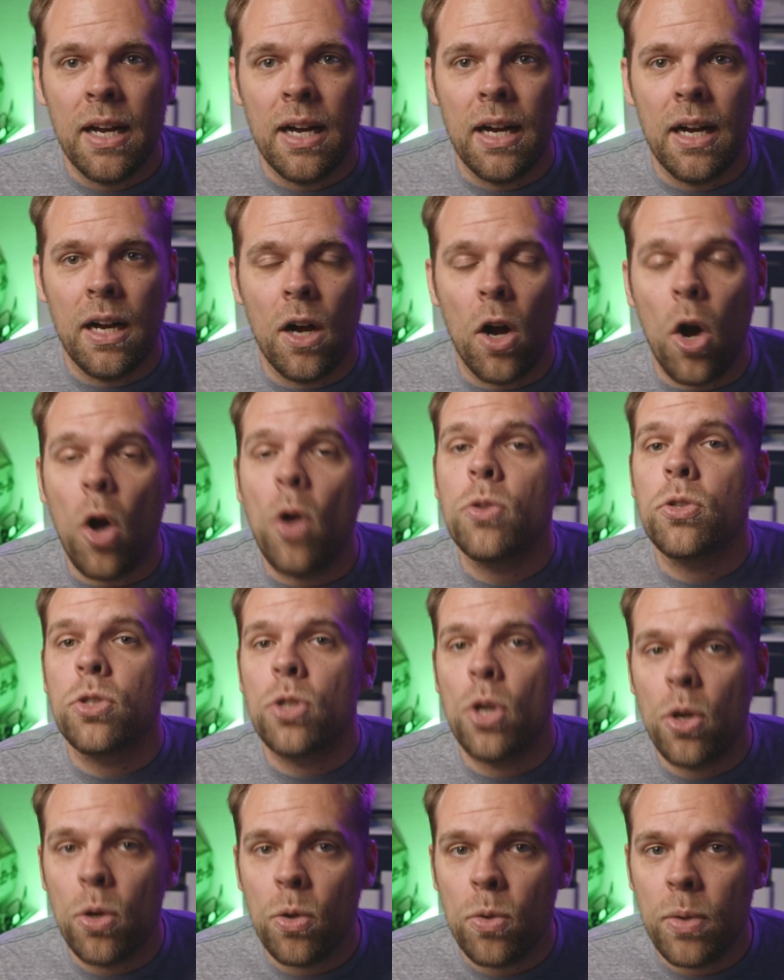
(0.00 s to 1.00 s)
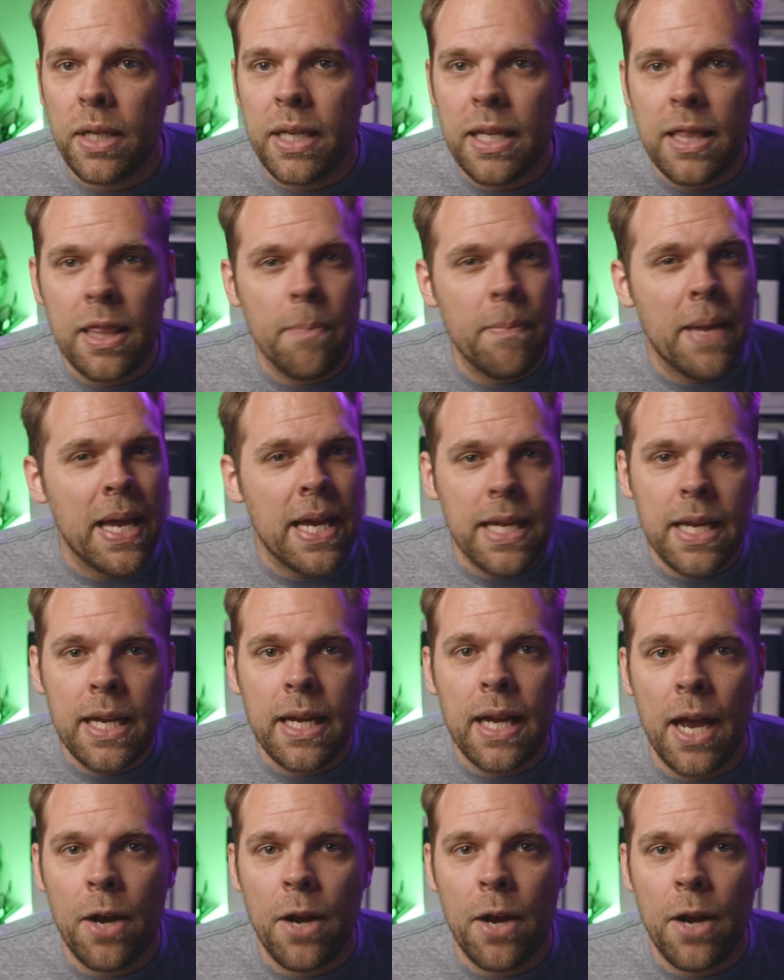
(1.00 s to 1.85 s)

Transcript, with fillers: uh, also in the making.